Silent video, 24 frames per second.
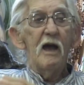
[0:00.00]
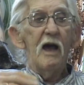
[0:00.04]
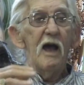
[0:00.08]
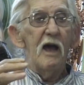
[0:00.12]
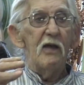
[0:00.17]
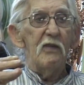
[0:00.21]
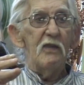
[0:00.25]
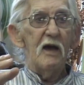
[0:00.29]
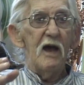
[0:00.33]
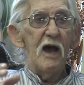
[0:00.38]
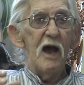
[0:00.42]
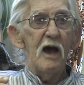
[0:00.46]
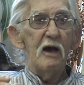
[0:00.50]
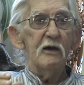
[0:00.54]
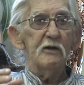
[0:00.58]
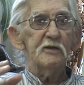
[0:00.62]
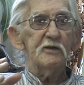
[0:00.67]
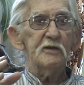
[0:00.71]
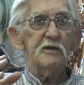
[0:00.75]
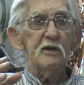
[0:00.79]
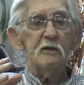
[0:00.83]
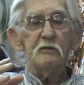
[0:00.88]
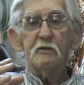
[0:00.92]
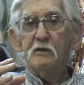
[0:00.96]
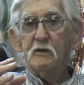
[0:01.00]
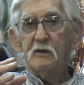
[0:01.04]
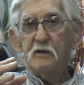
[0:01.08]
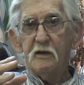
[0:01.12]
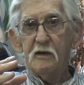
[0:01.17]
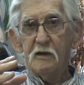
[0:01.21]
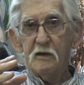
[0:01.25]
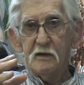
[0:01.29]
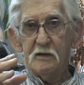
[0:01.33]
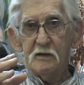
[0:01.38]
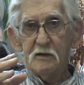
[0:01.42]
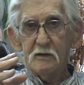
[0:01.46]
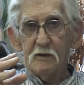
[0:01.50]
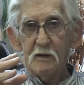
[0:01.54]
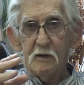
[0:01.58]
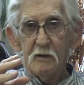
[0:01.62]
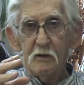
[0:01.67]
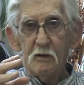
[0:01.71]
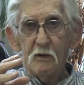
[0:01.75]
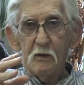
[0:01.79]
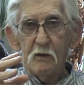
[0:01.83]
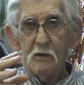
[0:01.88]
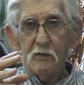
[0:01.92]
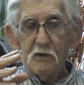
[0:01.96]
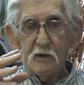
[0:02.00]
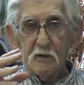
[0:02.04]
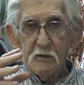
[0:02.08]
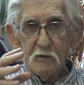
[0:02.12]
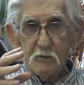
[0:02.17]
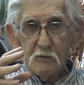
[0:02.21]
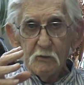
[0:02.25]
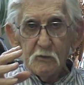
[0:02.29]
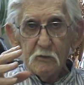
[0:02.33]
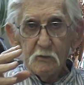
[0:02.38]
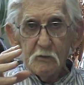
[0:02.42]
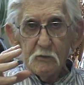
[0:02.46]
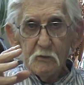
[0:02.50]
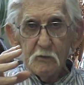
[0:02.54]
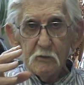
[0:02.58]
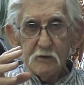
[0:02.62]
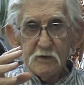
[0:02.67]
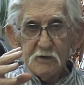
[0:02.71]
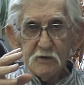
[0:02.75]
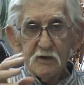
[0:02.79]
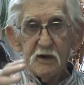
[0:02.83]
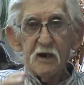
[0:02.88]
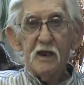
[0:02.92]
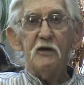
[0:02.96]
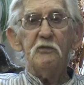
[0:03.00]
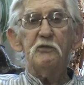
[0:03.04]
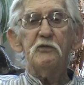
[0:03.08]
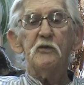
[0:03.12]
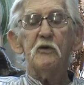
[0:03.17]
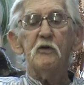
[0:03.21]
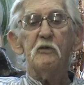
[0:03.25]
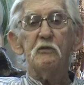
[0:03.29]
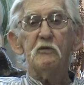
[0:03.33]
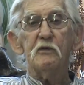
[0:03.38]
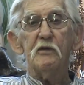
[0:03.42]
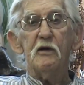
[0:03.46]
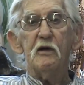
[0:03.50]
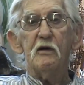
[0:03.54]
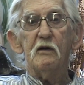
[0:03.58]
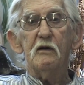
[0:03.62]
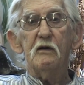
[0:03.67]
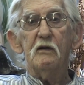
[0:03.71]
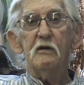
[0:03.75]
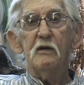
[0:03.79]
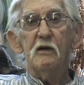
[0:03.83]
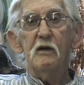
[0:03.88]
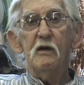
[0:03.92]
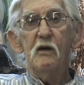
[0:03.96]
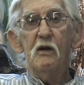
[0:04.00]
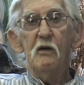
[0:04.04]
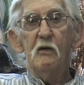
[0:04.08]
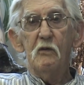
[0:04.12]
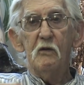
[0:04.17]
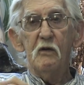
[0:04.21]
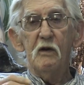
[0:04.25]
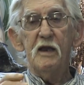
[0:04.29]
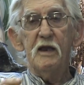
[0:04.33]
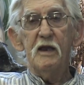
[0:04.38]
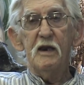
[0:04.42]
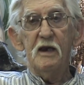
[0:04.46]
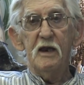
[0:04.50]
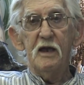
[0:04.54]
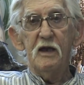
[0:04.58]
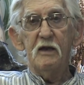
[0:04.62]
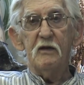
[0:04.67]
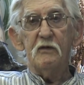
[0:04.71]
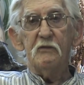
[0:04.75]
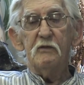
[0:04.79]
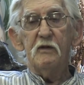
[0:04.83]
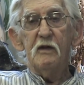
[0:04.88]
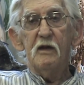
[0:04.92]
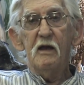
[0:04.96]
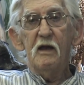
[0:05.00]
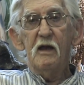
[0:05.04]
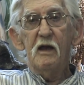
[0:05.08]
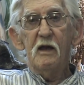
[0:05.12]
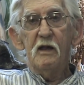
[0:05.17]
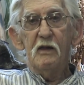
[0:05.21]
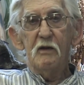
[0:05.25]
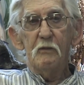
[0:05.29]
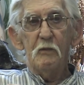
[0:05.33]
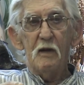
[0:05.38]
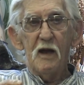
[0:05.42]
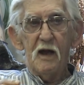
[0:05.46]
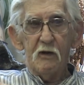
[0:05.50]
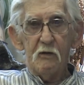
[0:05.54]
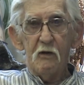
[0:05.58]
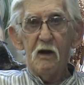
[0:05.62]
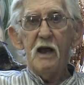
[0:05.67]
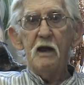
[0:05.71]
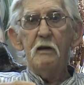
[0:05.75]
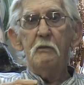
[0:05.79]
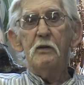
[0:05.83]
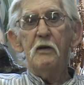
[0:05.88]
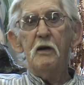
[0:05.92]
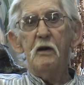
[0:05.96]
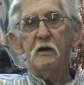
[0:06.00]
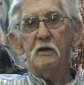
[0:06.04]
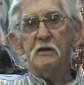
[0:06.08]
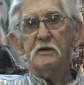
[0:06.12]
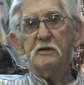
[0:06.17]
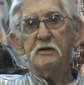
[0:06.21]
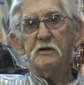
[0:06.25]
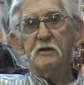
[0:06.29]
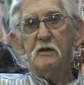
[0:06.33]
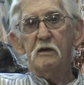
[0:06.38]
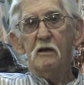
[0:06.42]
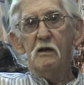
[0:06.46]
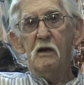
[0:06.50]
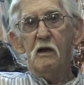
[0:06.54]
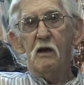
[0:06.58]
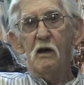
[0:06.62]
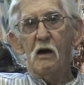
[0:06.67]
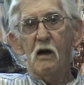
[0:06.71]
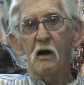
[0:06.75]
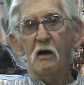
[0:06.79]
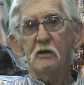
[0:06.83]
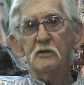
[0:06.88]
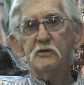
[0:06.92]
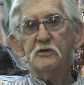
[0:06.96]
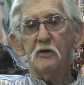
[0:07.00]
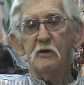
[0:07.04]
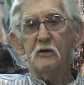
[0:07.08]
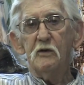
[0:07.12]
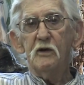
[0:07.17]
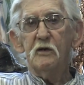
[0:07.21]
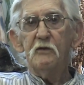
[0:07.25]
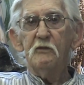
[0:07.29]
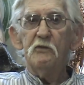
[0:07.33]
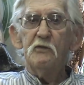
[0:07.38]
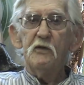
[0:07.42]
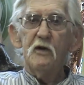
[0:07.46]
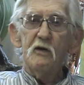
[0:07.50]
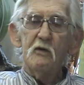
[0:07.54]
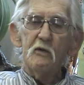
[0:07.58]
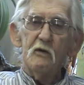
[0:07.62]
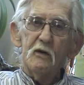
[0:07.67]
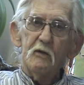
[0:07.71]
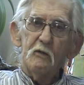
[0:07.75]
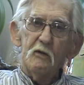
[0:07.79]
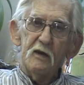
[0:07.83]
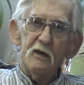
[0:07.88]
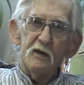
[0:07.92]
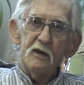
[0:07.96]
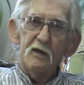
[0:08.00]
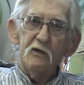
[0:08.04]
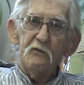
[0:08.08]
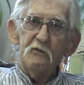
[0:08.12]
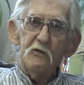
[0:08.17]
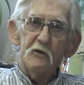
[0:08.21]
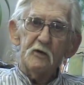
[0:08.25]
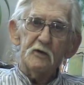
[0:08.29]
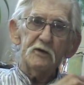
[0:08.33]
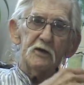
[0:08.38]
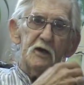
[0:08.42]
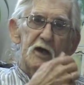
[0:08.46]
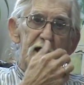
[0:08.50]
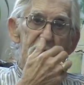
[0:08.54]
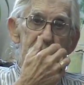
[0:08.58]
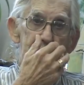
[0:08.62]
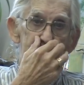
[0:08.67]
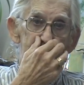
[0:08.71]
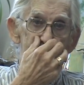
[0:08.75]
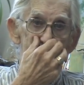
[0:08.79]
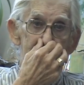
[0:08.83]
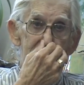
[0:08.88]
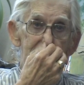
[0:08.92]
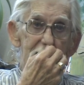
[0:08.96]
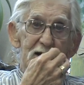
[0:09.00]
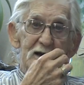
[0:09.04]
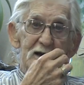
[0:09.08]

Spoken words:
And the house that was left over there, where he lived, my grandparents also lived there when they first came here.